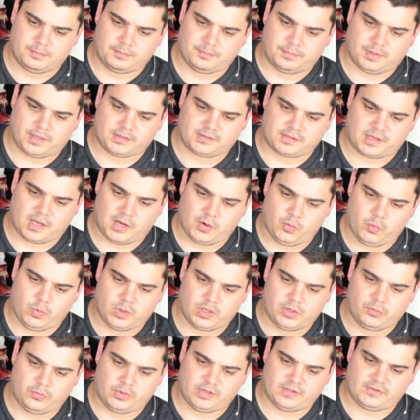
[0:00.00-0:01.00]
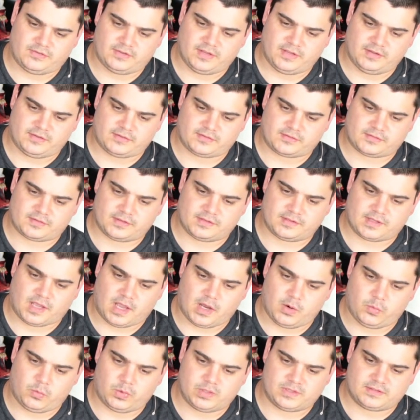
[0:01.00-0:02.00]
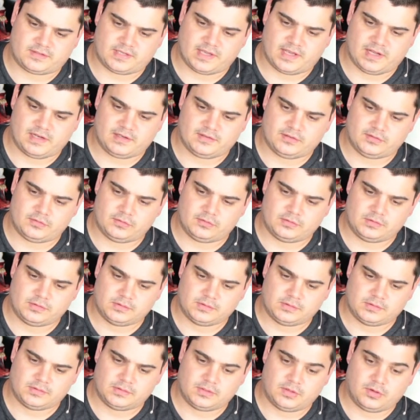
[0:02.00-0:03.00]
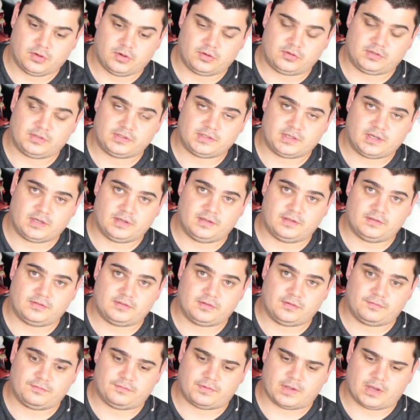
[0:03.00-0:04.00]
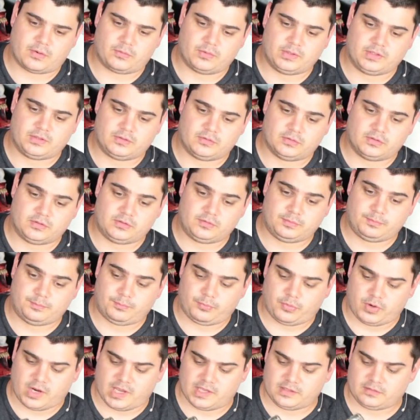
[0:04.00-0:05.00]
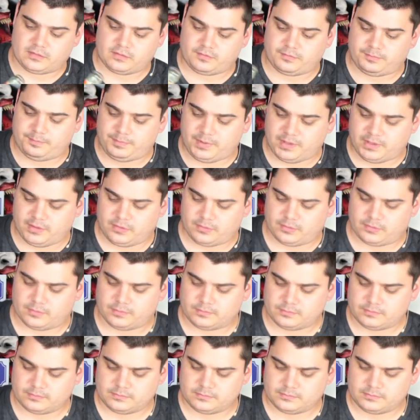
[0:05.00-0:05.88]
But I will resist and I will tell you, Oettinger is a very good brand of beer.